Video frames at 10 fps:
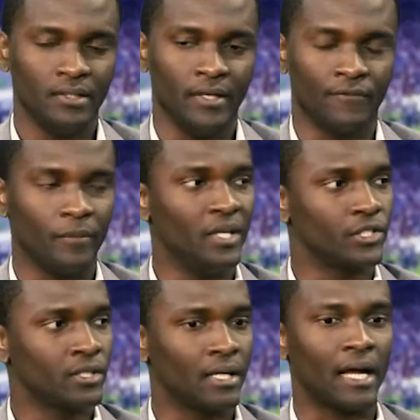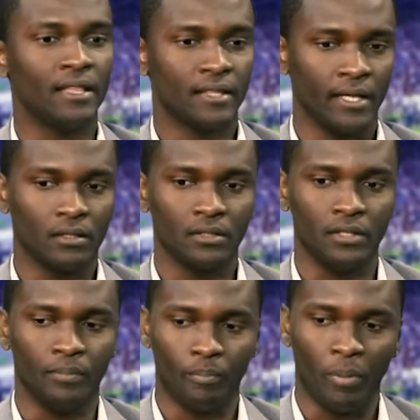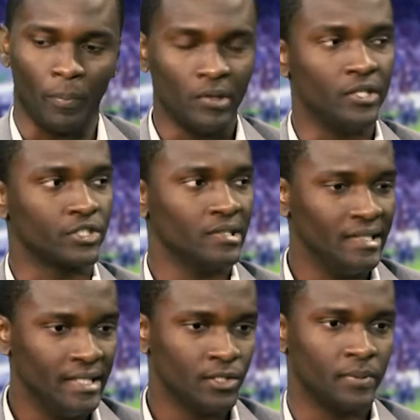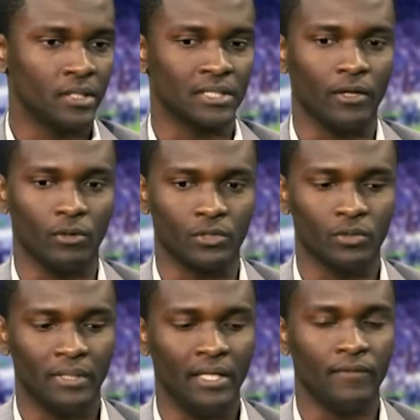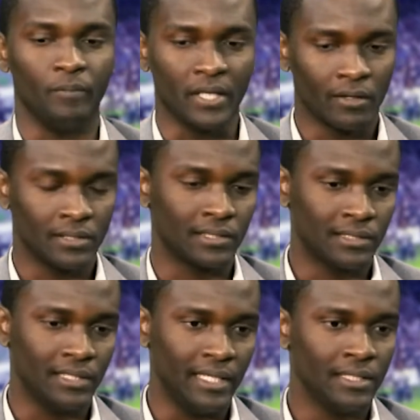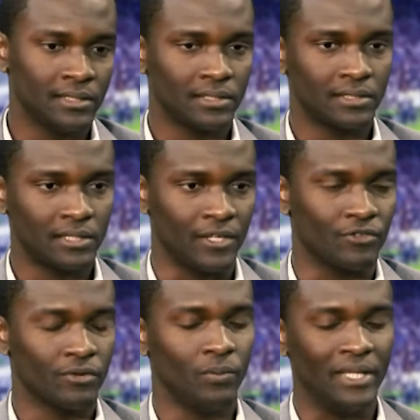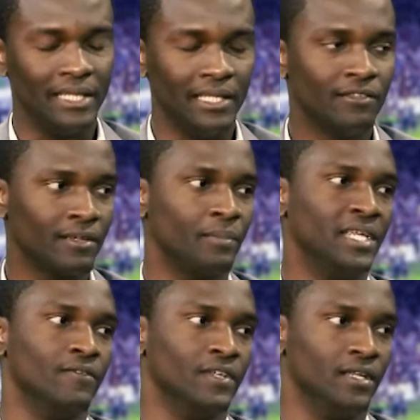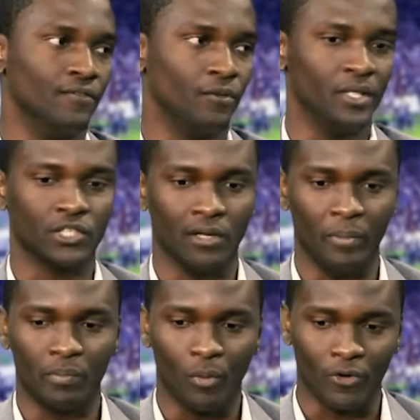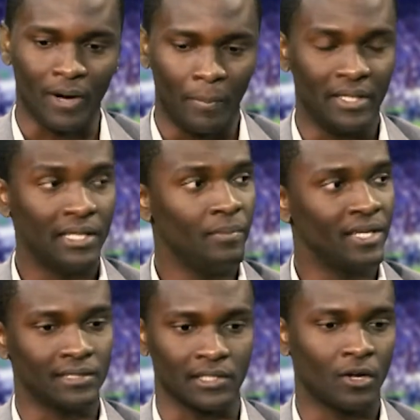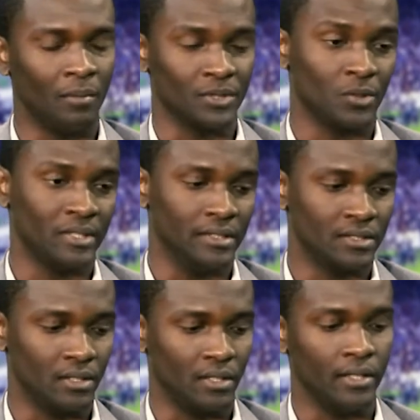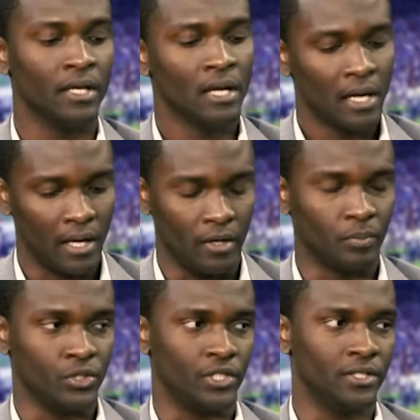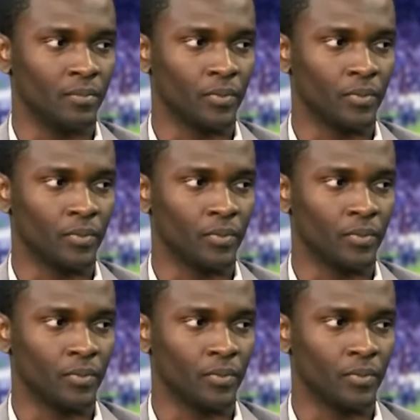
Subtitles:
the information that I think the population needs, because I also believe because of today's century, we need to be given the information a bit more rapidly because it comes out instantly. And I appreciate your